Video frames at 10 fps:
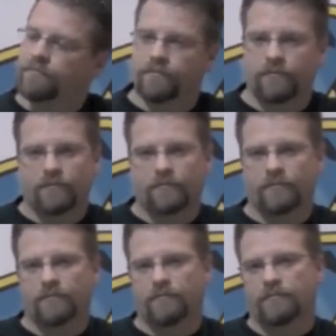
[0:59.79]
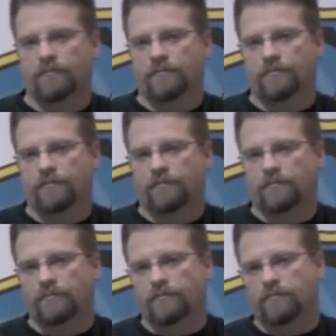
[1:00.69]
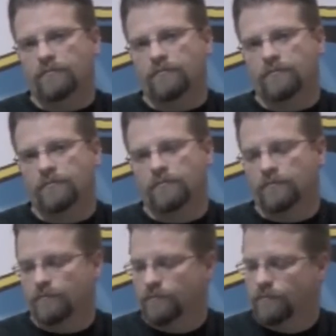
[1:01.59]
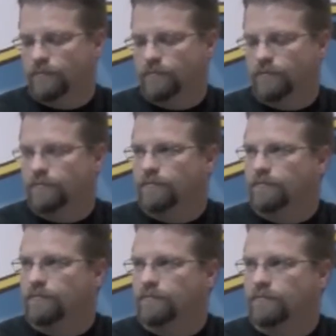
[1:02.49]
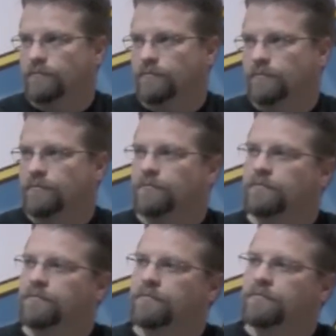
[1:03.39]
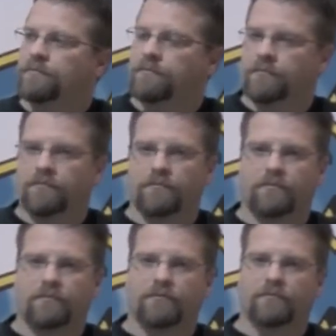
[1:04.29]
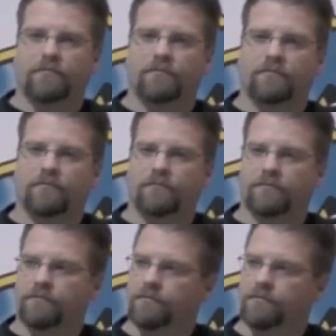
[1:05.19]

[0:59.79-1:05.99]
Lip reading: (silent)